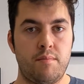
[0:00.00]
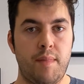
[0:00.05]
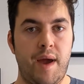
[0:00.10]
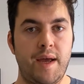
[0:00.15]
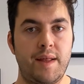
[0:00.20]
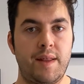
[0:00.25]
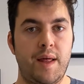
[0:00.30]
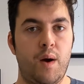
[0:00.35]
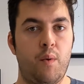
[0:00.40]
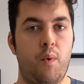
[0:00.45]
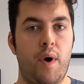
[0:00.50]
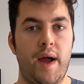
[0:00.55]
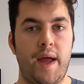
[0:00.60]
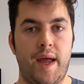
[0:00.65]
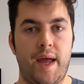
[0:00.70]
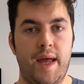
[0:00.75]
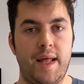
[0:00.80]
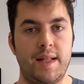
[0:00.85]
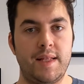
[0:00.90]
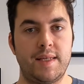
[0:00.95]
make their
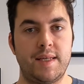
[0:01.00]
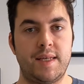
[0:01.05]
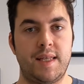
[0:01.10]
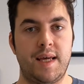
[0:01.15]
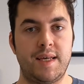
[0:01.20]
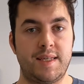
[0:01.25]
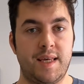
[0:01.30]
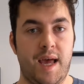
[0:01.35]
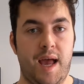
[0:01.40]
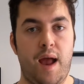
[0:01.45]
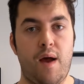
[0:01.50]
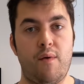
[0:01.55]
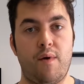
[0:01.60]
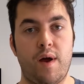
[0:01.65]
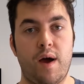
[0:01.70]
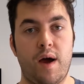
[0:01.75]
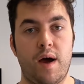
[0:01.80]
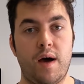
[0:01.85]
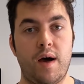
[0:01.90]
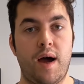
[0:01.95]
way into this
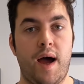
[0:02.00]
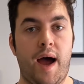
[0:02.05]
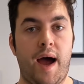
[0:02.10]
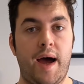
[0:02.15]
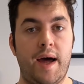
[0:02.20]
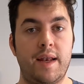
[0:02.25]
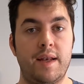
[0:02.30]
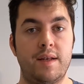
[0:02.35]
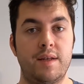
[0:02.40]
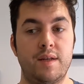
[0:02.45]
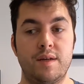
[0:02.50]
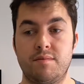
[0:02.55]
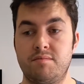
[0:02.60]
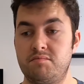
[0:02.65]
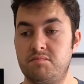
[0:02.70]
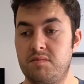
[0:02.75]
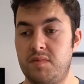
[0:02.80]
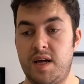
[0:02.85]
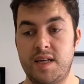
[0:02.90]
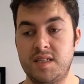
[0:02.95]
area, and
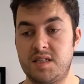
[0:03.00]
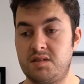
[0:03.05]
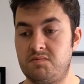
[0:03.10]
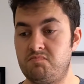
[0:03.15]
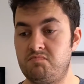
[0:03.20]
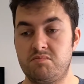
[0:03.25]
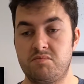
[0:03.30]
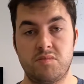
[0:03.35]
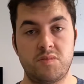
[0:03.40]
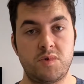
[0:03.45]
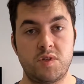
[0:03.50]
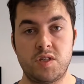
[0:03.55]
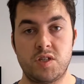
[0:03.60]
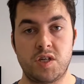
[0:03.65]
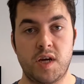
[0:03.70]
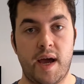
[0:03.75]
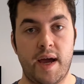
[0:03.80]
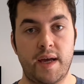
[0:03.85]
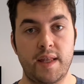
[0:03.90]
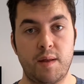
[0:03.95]
let's
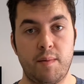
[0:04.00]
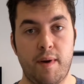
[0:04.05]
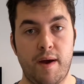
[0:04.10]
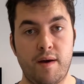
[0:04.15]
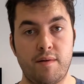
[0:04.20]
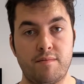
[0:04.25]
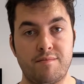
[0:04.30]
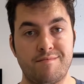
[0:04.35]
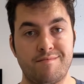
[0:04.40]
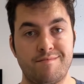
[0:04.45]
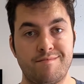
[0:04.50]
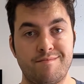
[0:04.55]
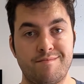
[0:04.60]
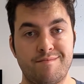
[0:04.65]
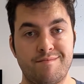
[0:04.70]
check them out.